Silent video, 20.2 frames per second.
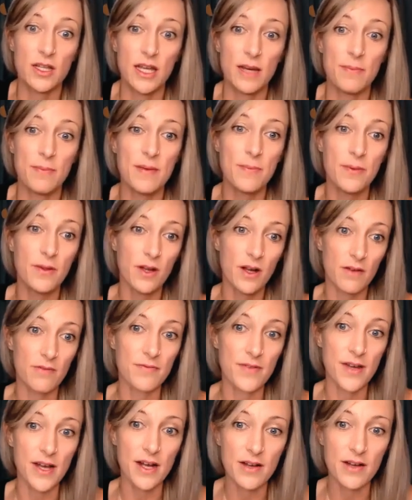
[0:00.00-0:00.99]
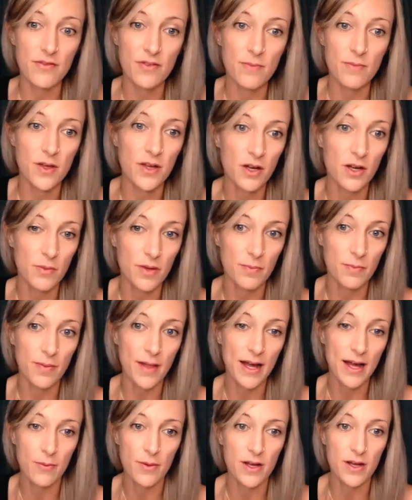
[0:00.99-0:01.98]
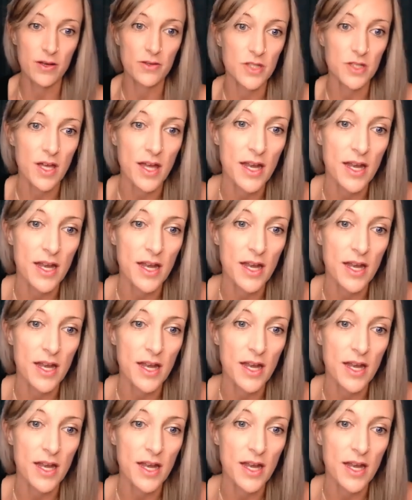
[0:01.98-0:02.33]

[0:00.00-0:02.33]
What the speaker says: Like, people are very familiar with Black Widows.